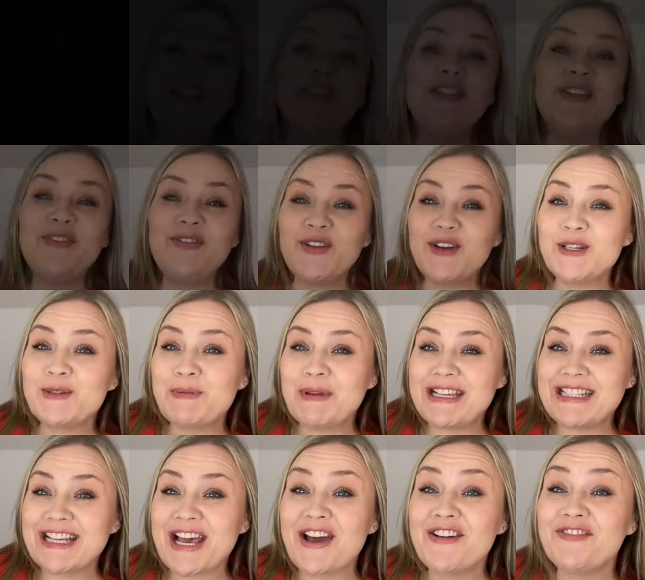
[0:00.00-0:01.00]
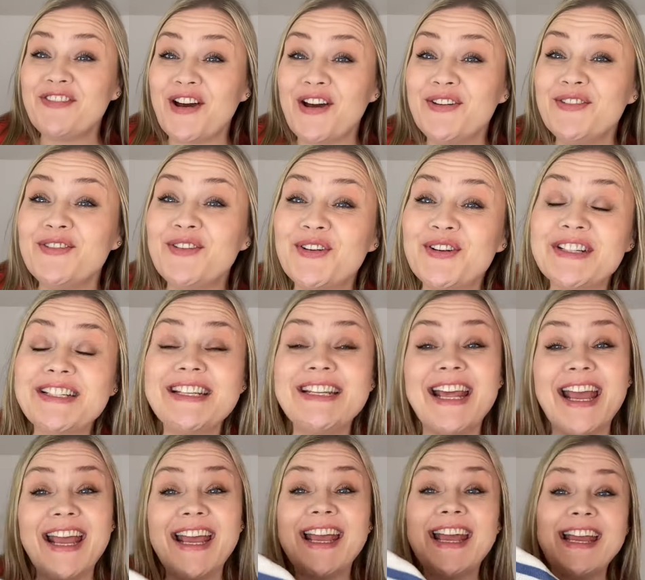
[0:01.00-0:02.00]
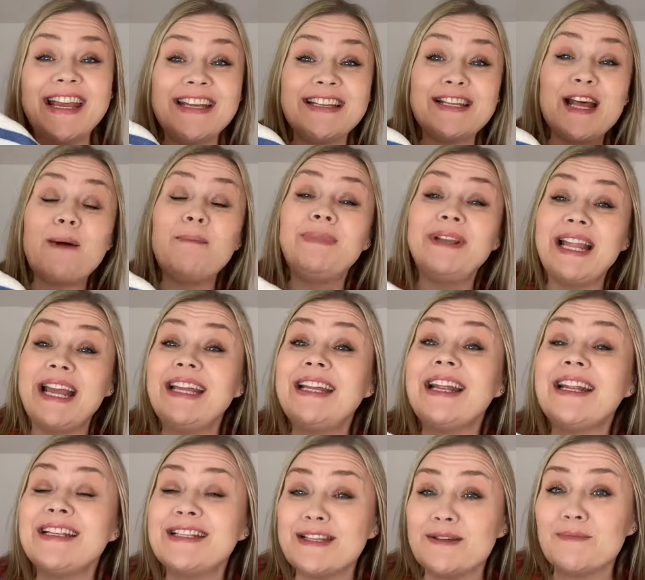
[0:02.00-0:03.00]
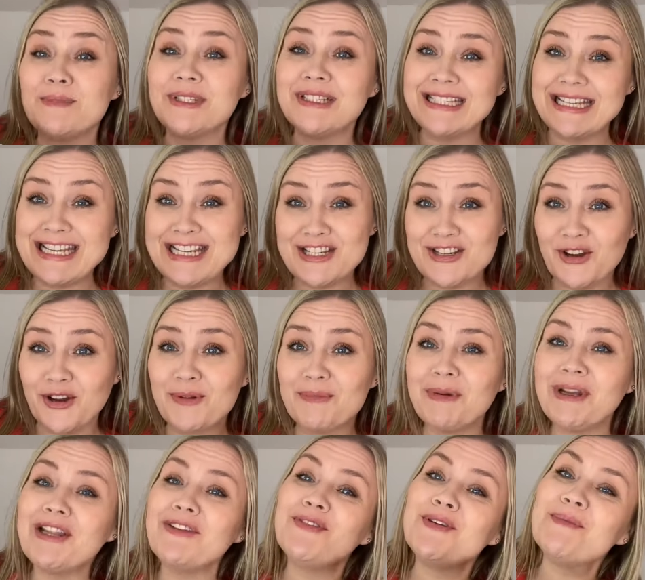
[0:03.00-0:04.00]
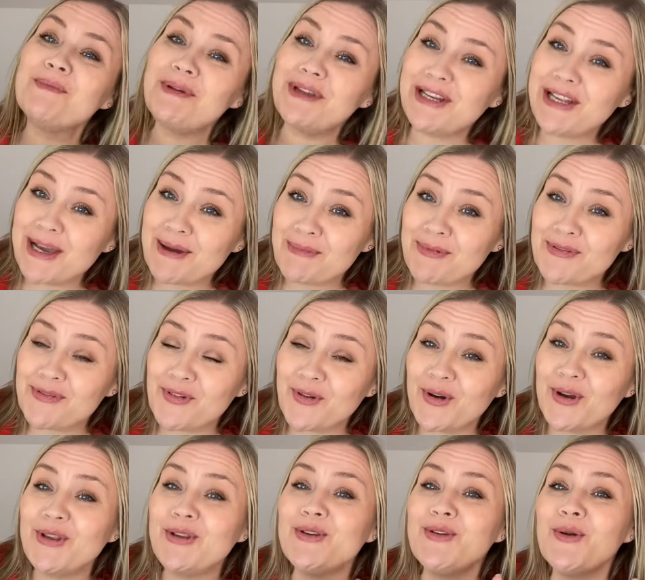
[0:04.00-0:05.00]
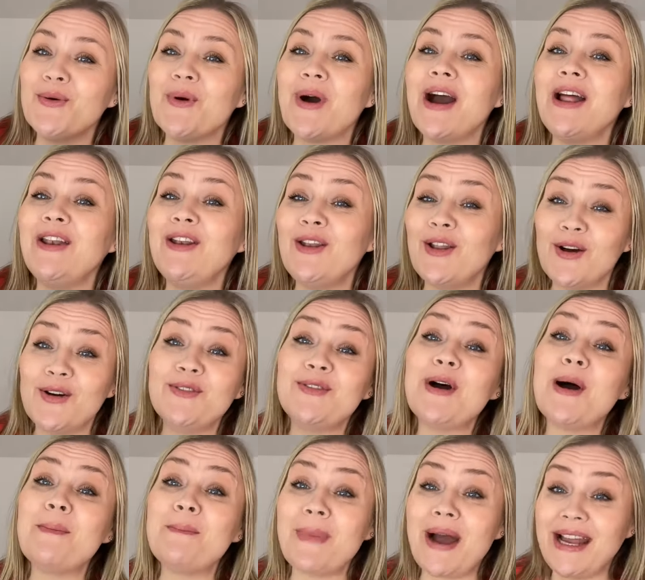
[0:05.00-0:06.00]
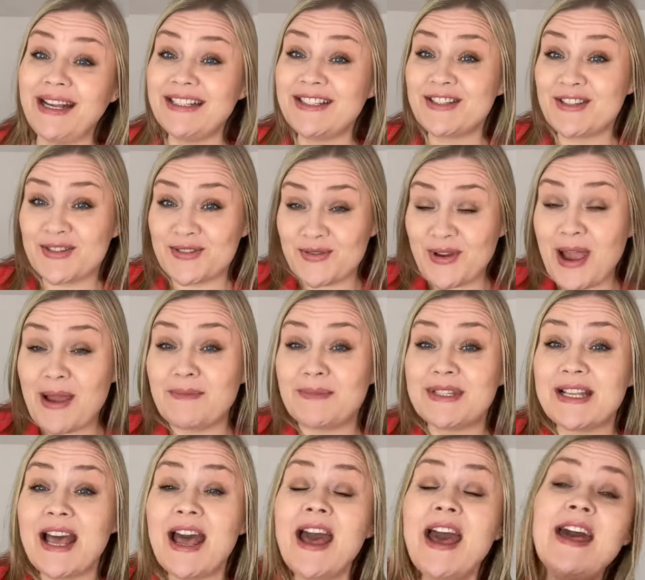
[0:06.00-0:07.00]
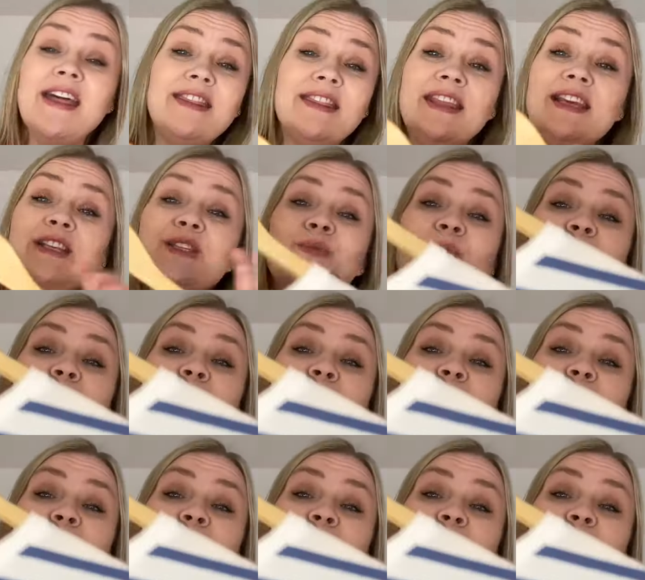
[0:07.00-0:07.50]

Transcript: The first piece I found for today is a plain and simple t-shirt, but if you've been here before, you know I love my stripes. This